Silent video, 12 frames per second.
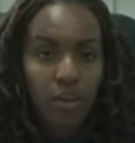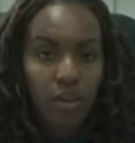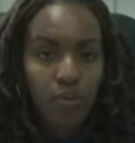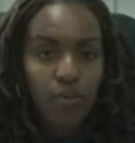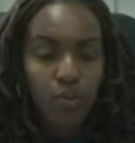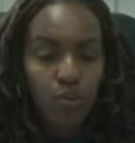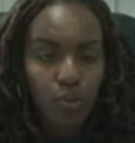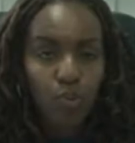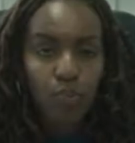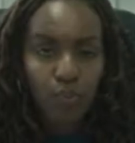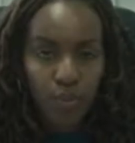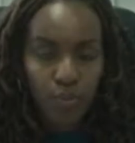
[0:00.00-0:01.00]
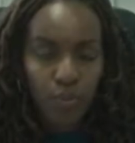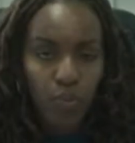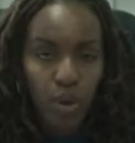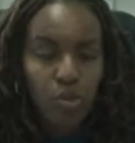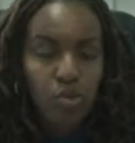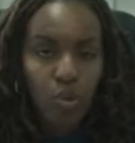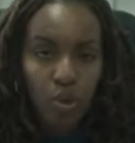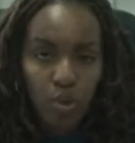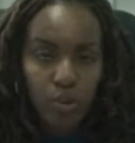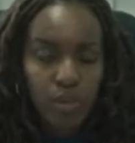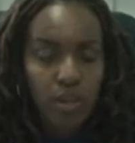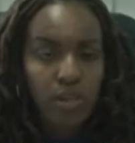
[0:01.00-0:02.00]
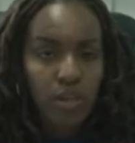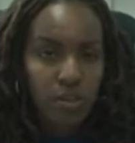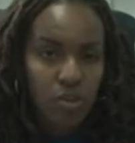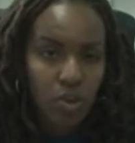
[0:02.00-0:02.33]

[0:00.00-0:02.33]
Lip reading: if you want to close it and